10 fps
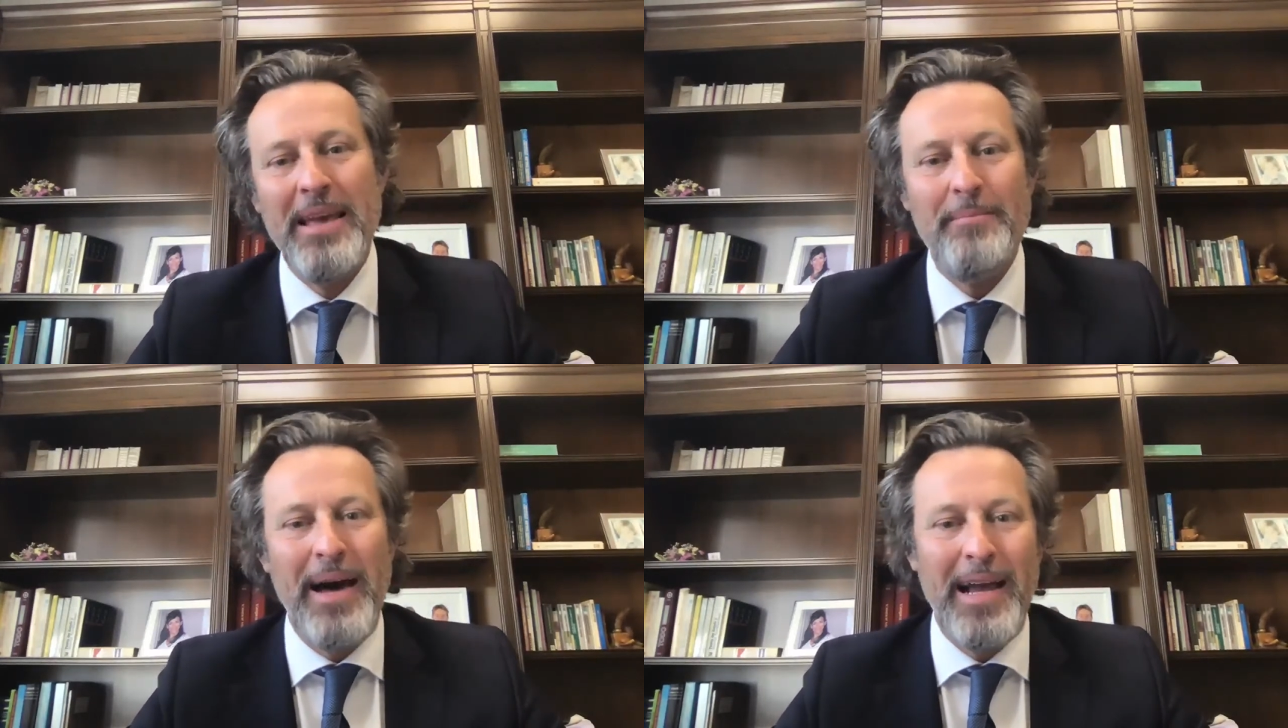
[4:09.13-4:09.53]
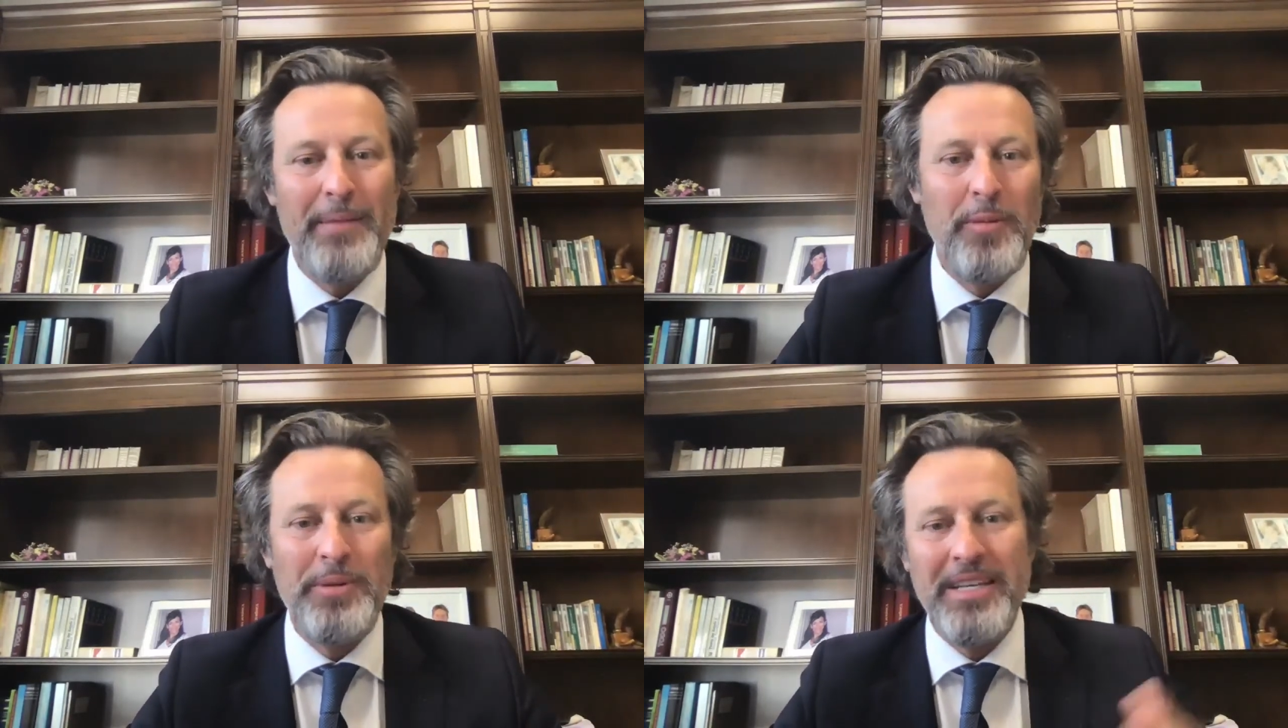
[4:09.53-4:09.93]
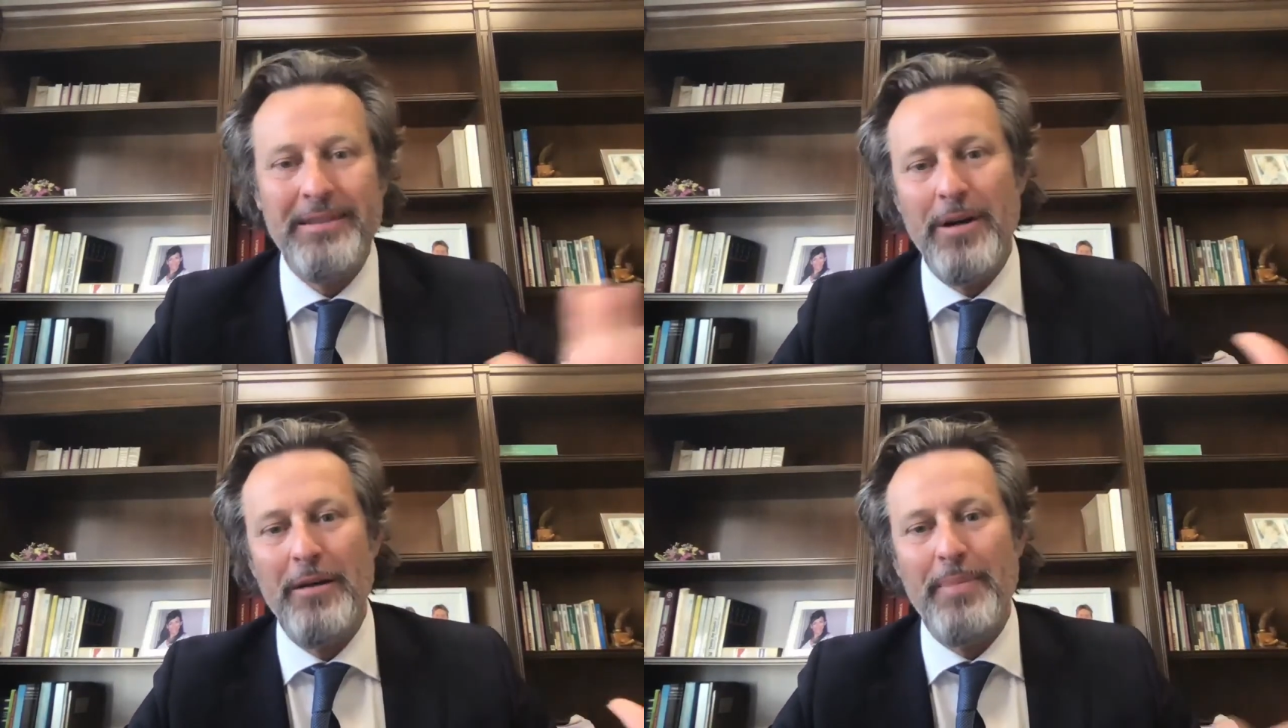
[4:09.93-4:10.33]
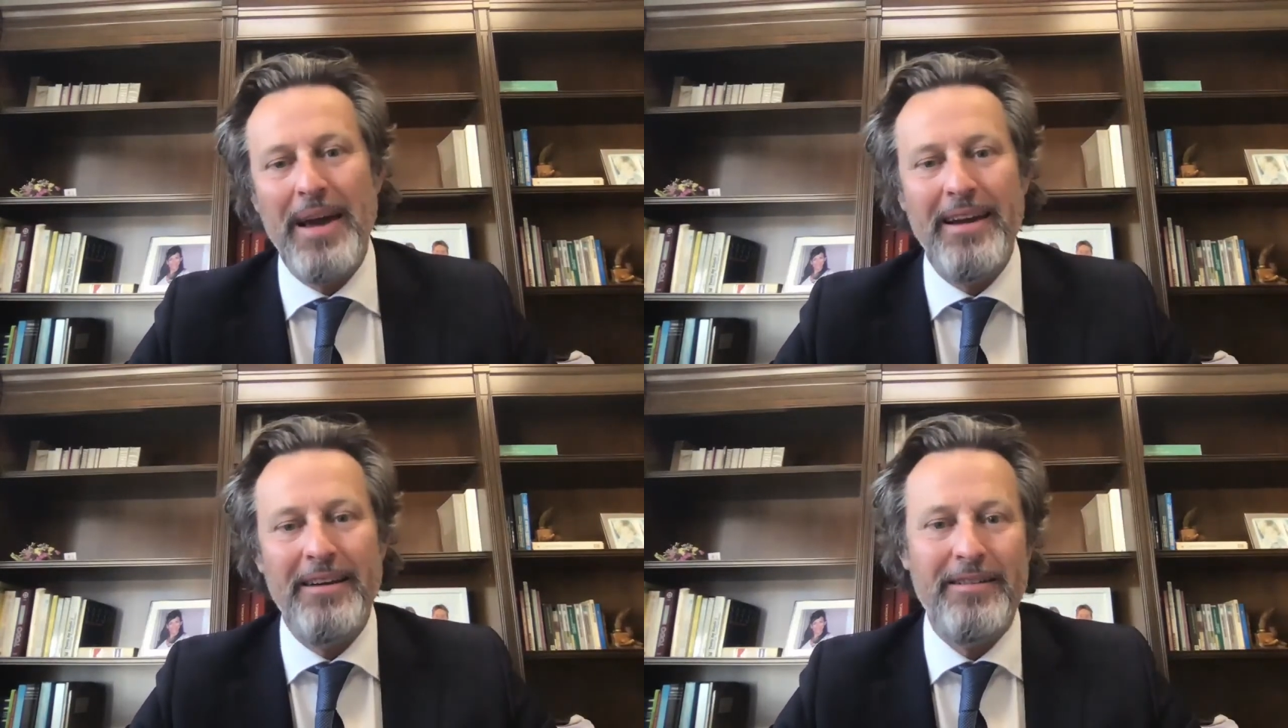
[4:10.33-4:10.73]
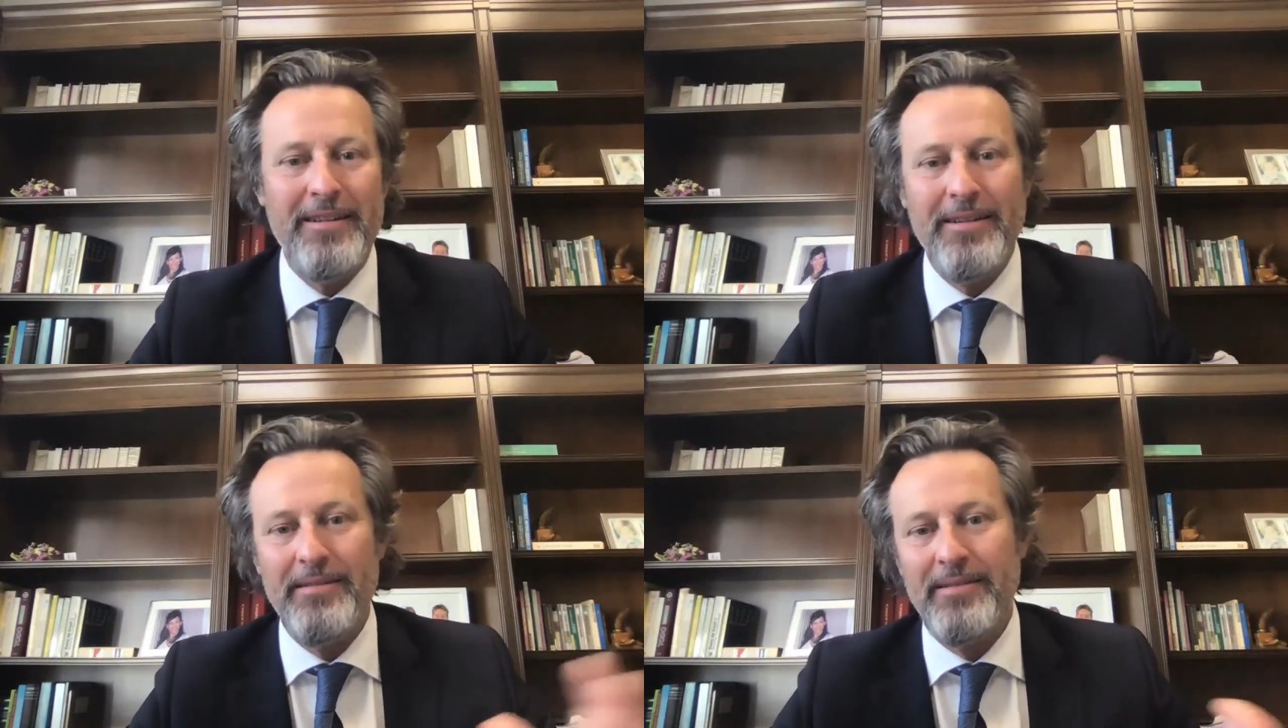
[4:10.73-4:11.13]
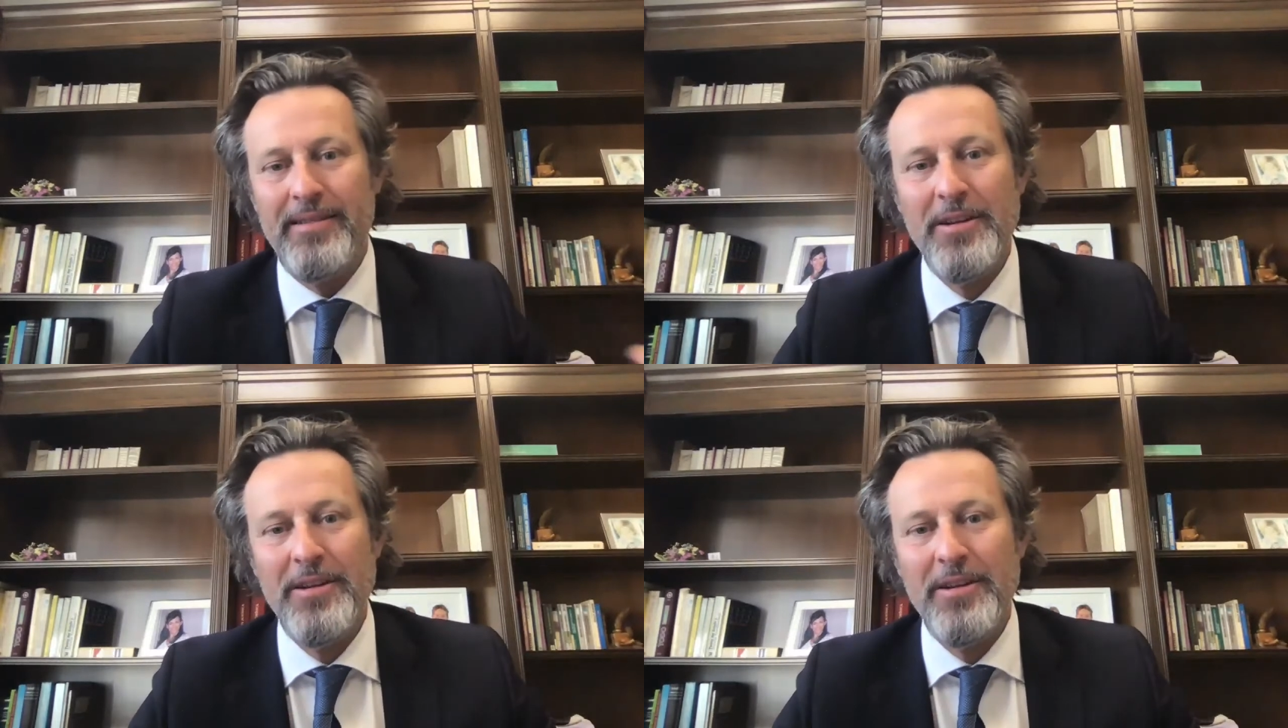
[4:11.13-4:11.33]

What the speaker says: buying a property in Marbella and